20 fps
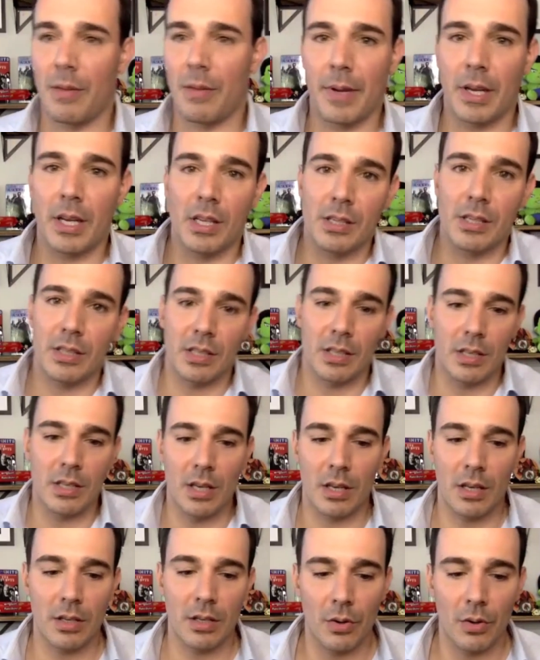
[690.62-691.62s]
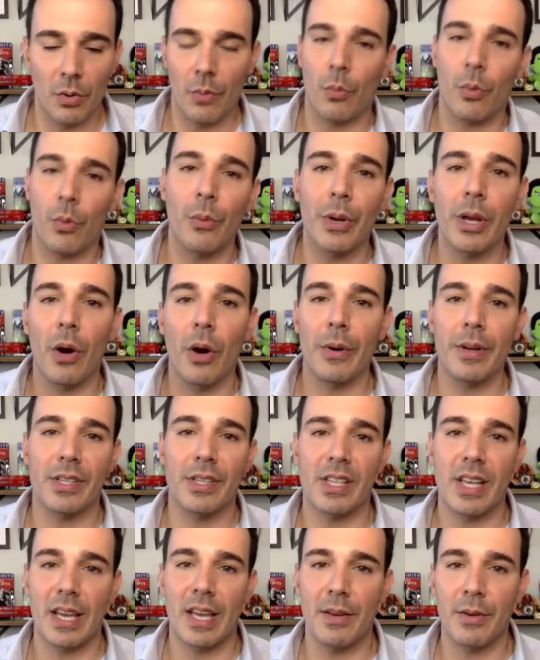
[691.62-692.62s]
because and we
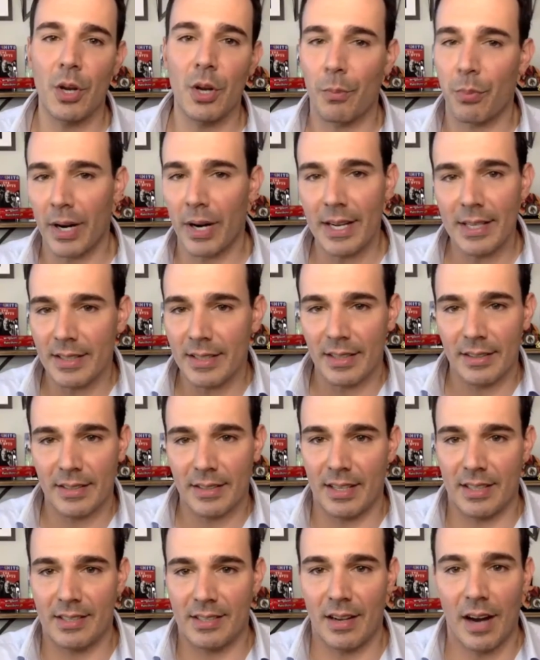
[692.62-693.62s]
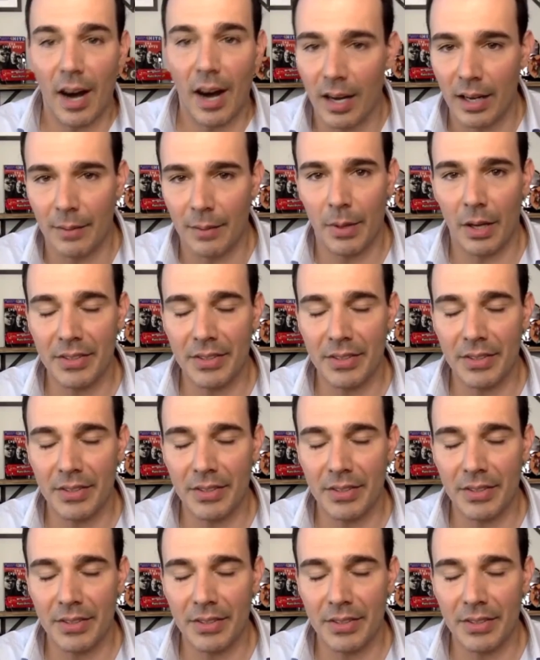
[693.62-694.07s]
always say, branding takes time.